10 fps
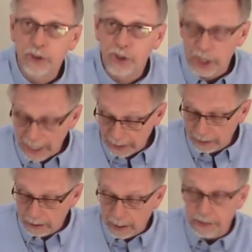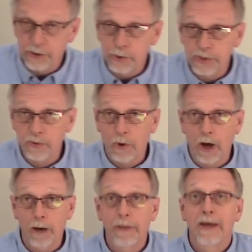check and do a
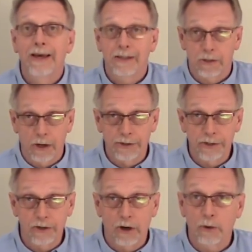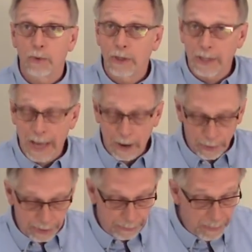swab as long as the dog will allow
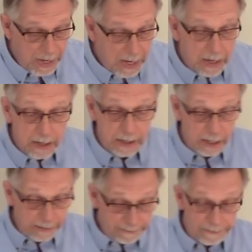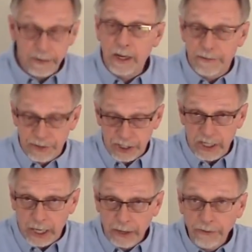it. If she
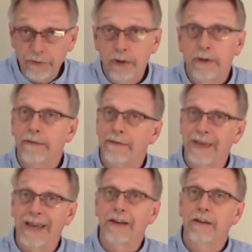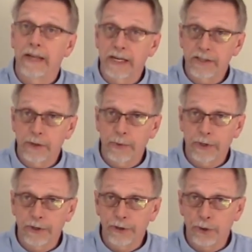does, then the next thing we're
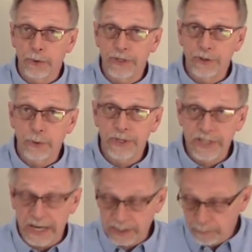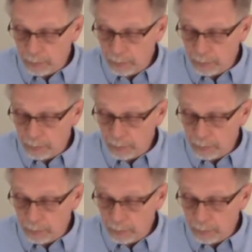going to do is do a test